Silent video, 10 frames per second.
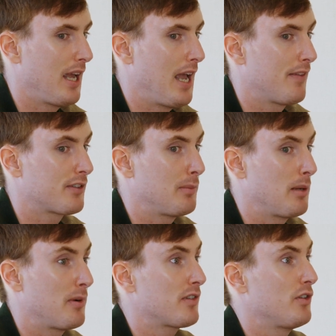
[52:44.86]
and there's going to be a
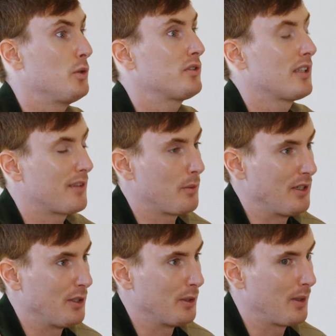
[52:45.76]
bunch of new stuff that we
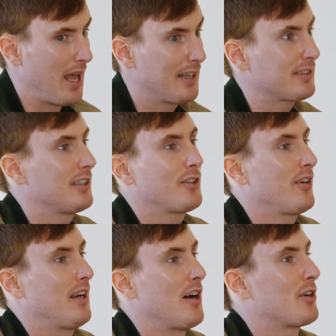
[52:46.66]
do, and it's going to
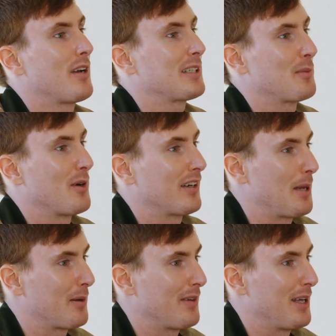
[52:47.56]
create 100x more
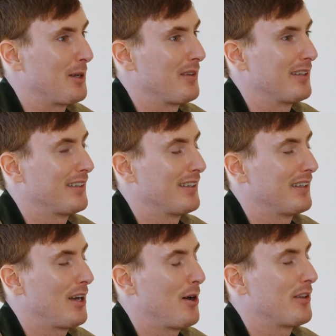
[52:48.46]
economic value than
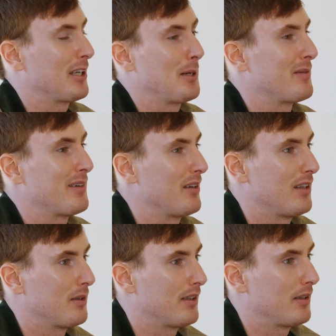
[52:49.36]
all the economic value
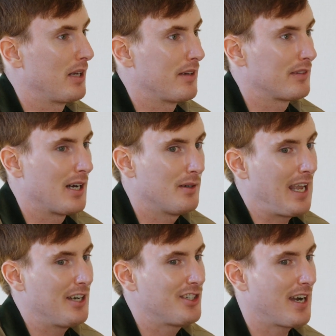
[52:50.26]
that we have now.
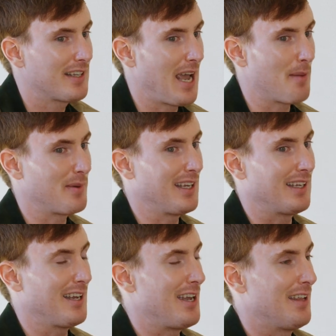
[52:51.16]
AGI is
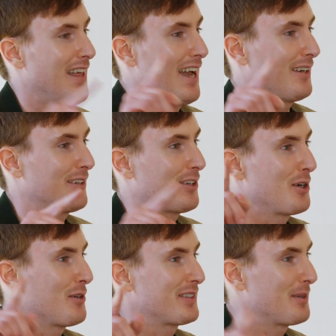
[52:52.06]
happening in that
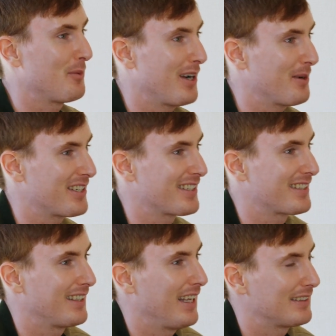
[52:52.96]
curve somewhere, it's
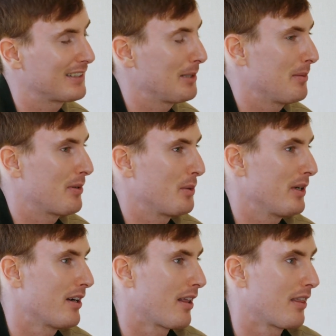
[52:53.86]
going to be pretty
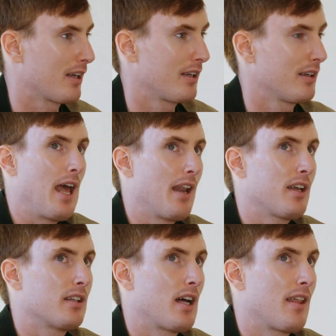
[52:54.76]
weird, I think. And I think
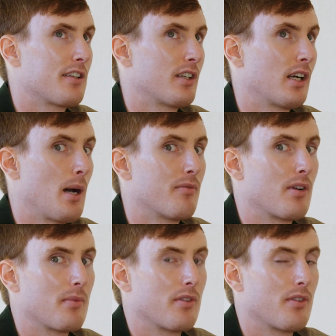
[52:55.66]
a lot of that's going to come
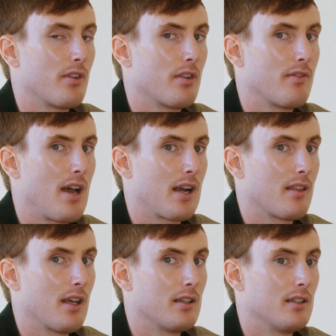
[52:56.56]
from the fact
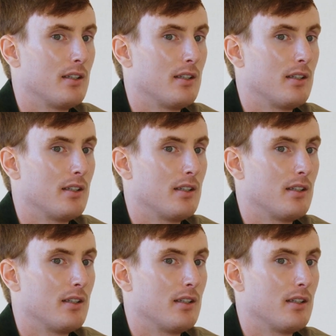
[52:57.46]
that